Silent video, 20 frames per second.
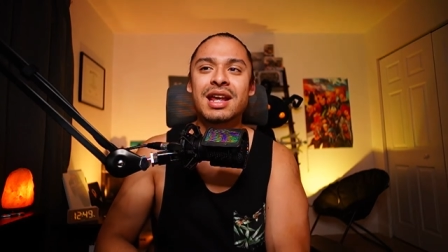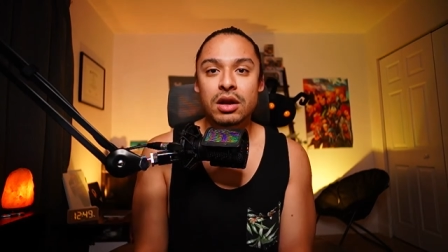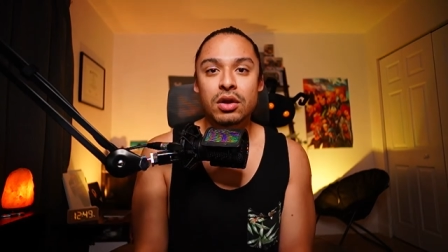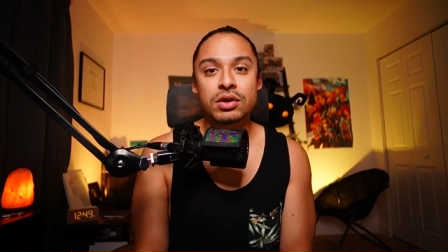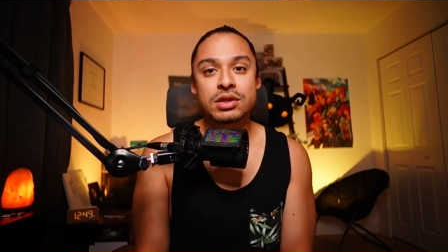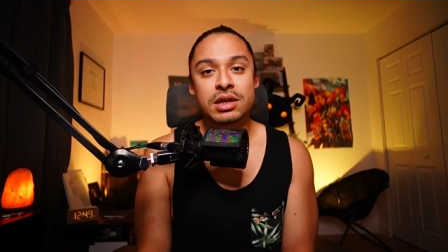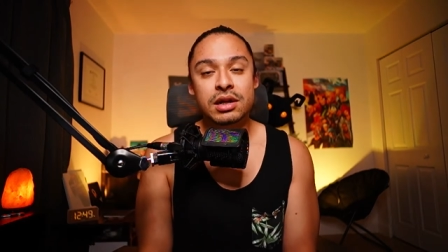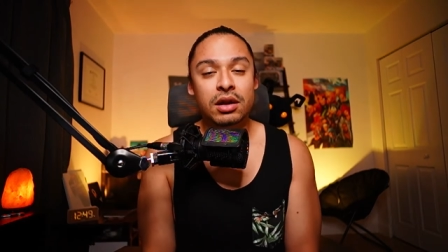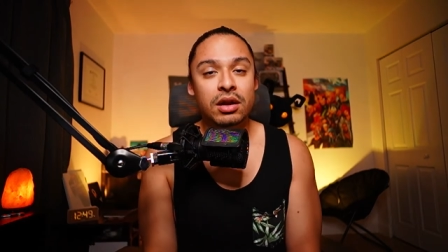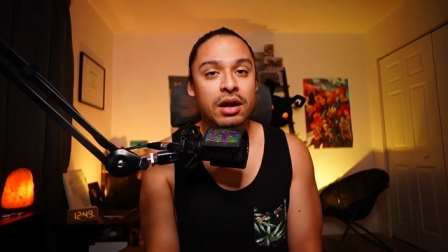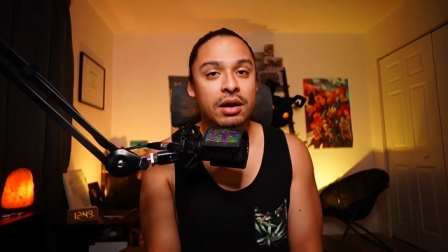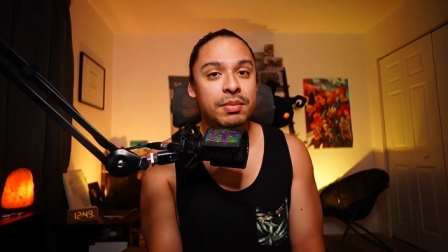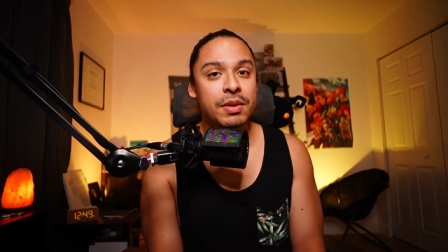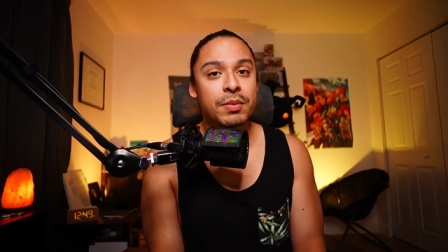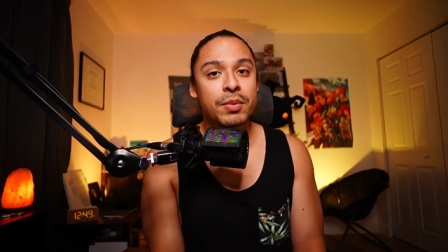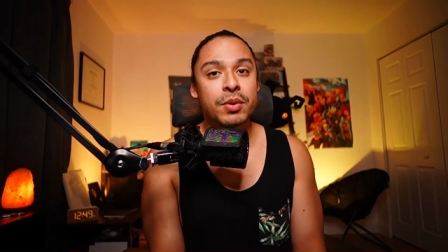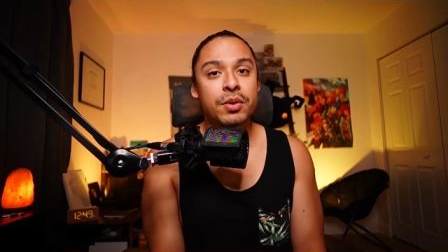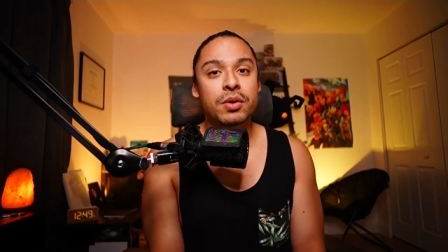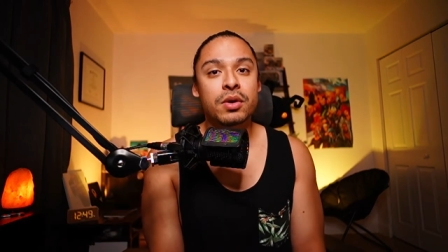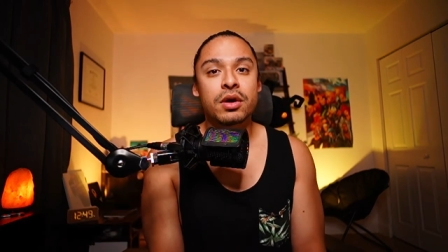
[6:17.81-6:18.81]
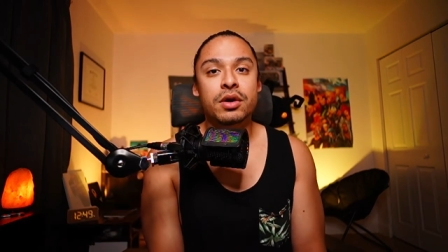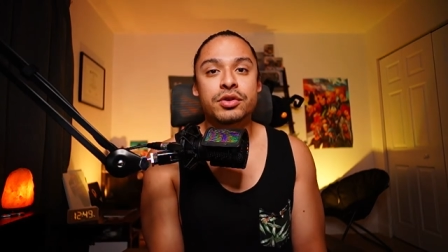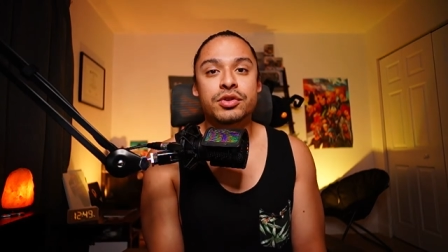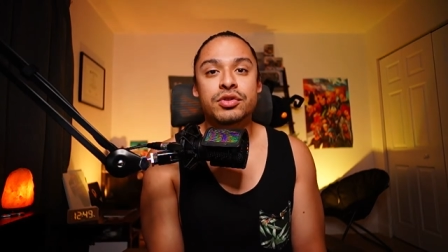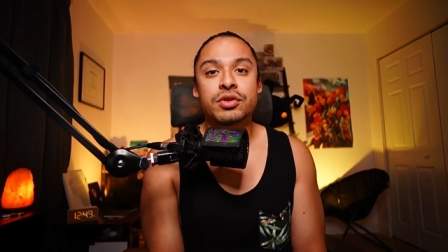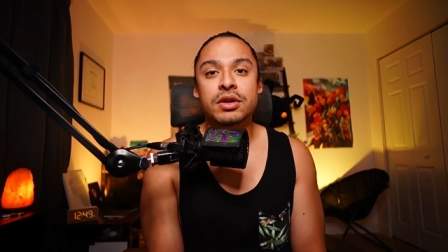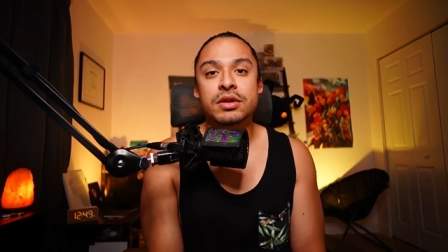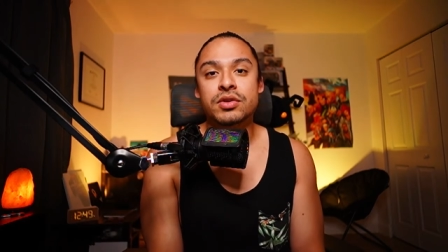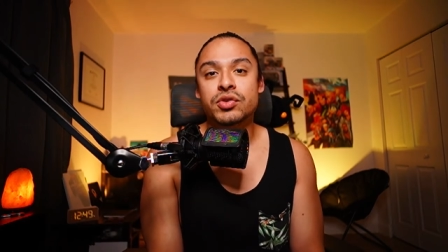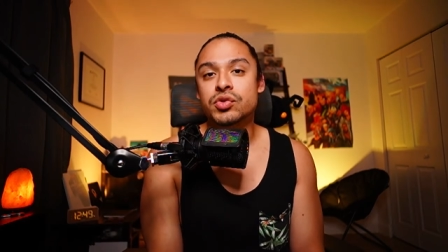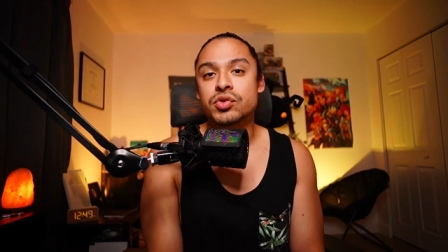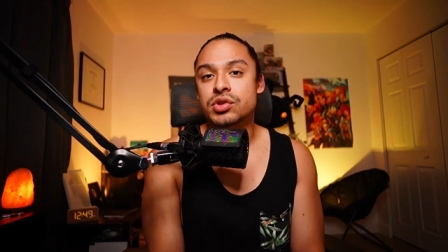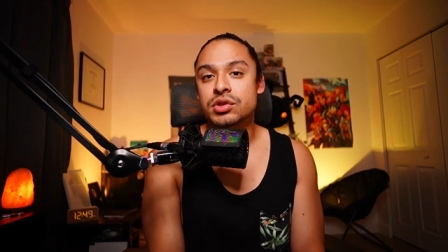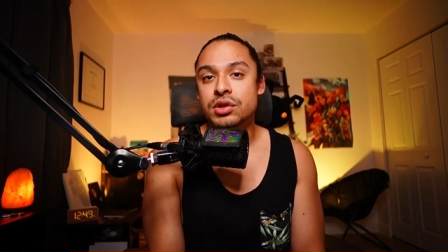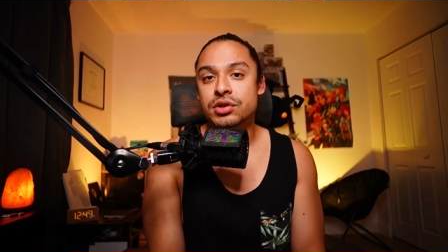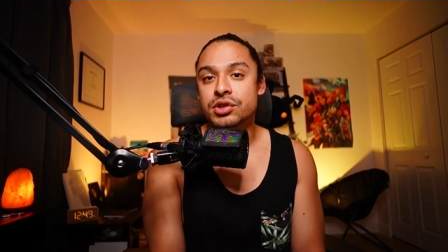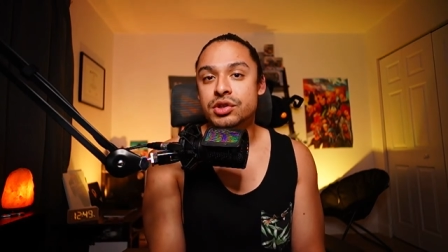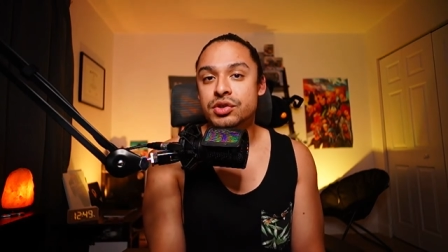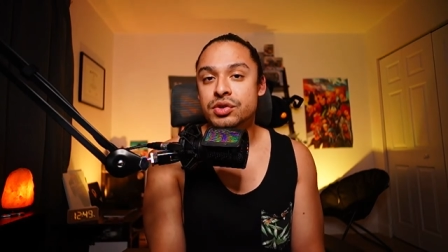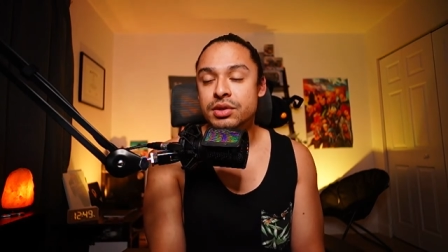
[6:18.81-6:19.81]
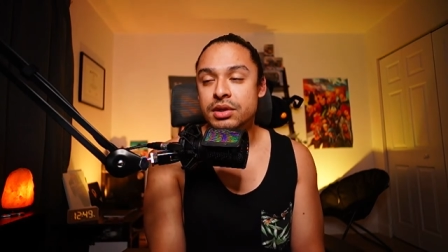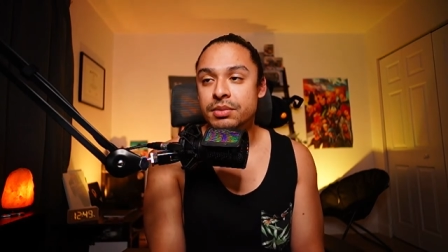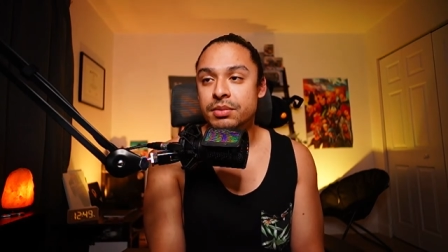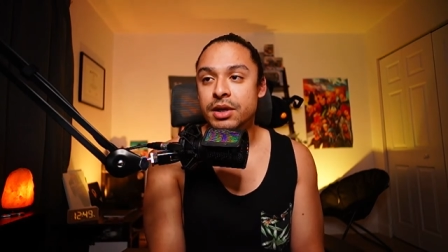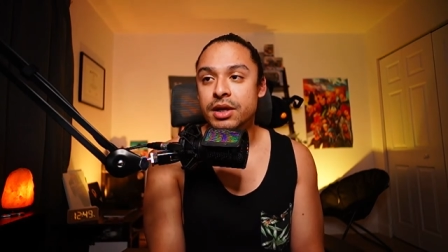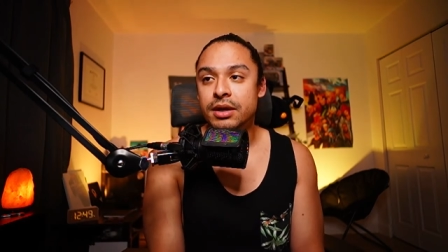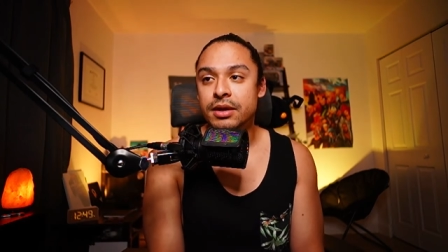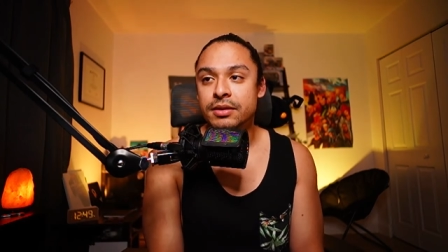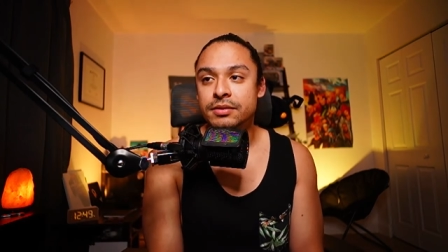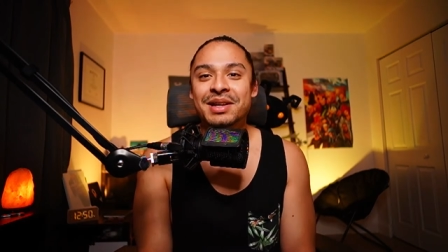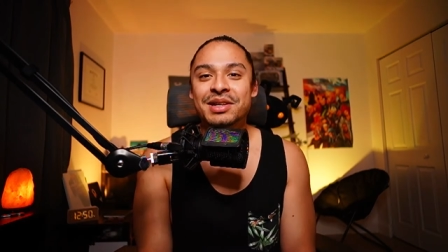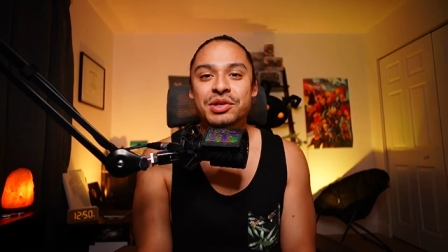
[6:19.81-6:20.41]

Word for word: It looks like a lot of people are trying to start streaming.